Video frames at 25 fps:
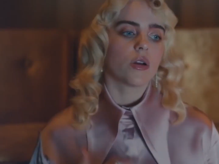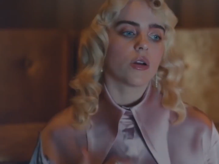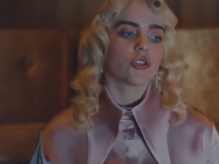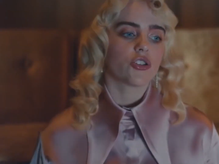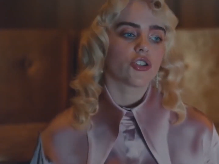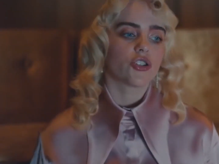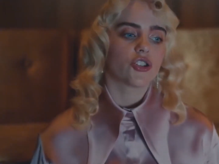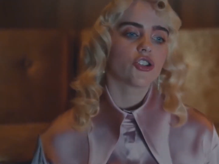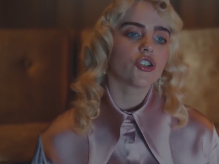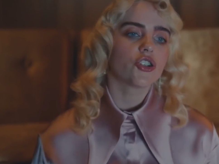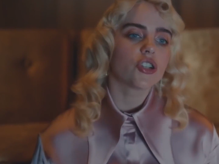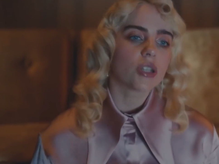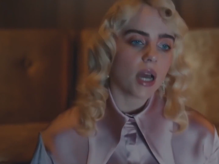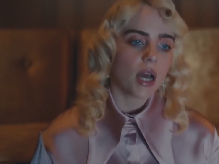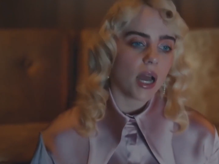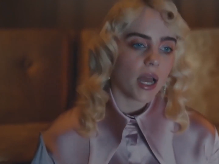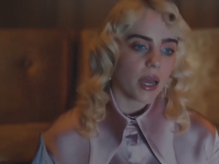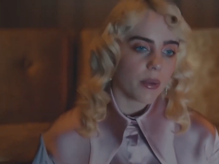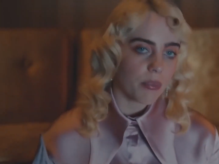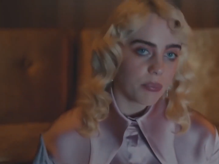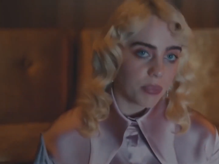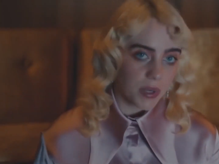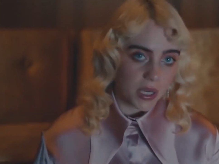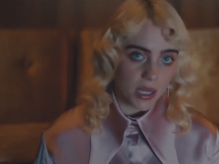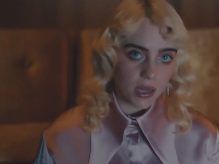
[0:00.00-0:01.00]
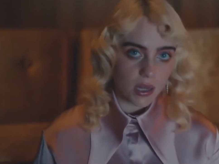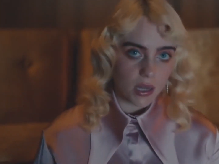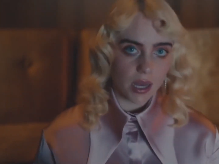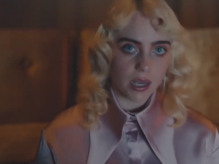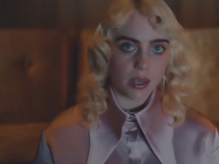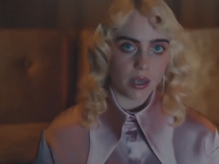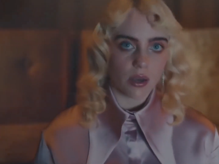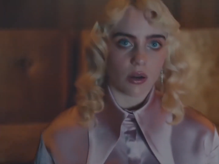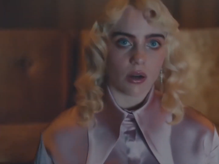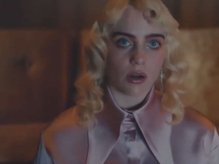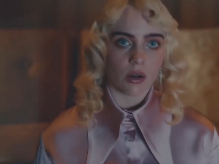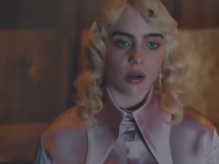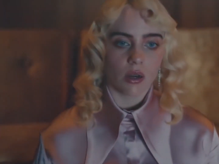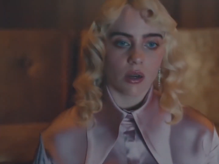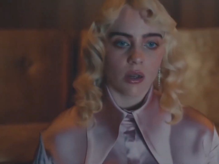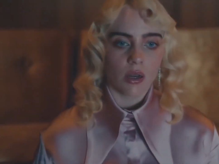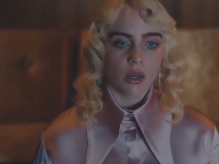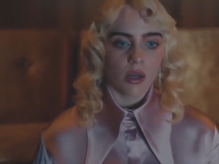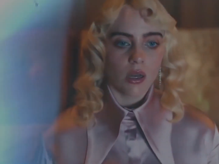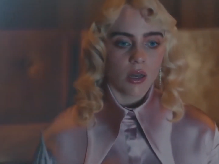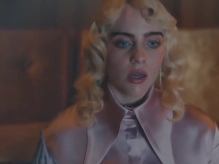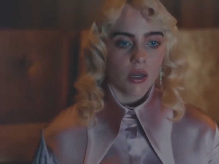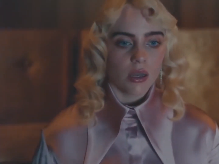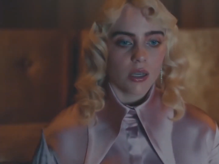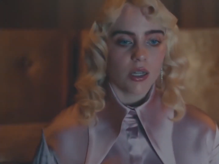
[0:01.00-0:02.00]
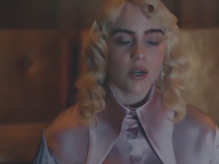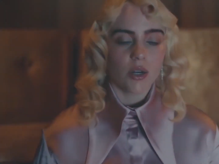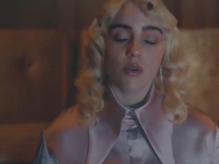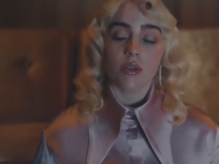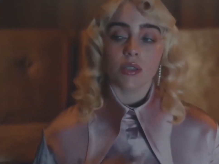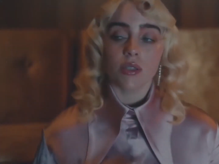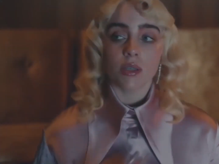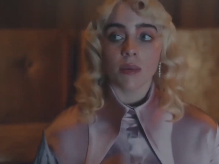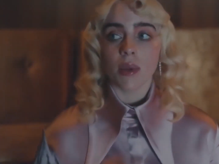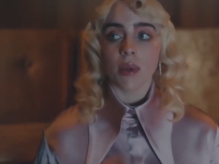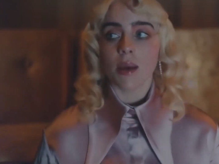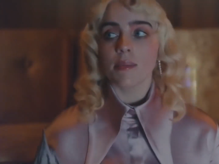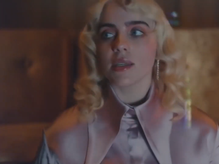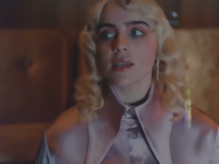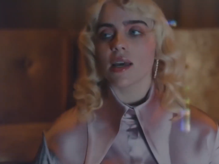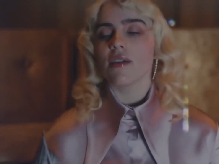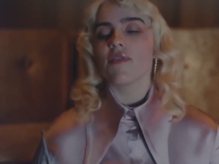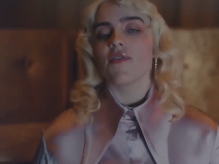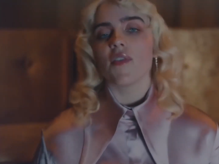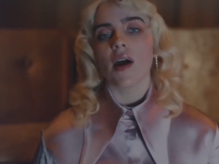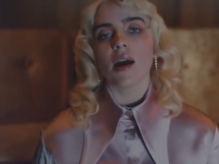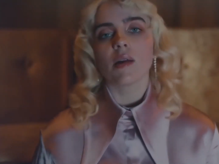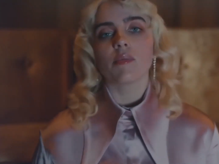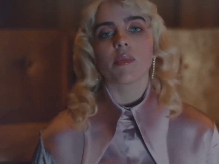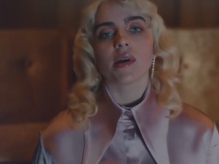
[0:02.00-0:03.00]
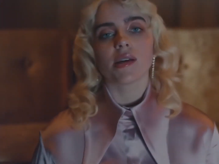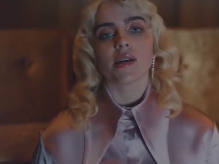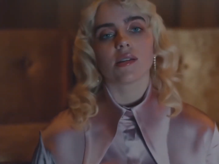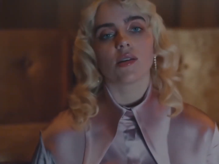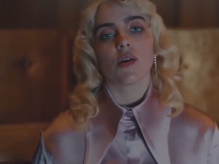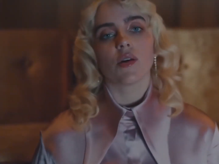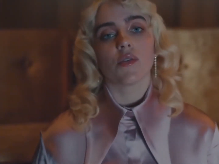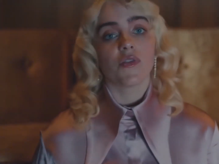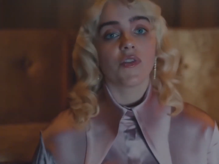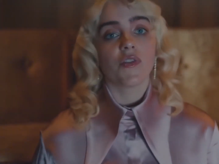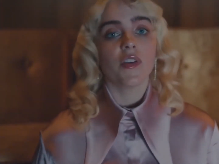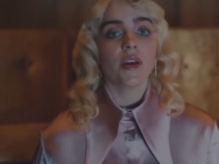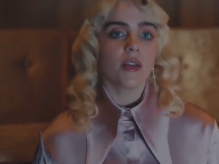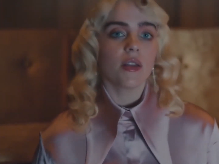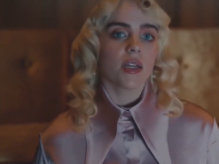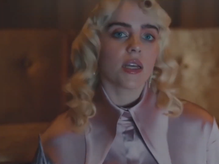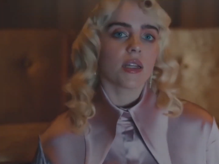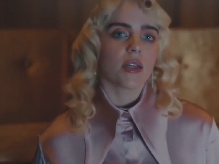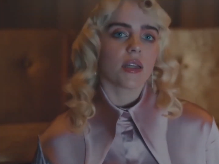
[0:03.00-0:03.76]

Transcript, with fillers: Billie surprised fans with a second announcement on her Instagram stories after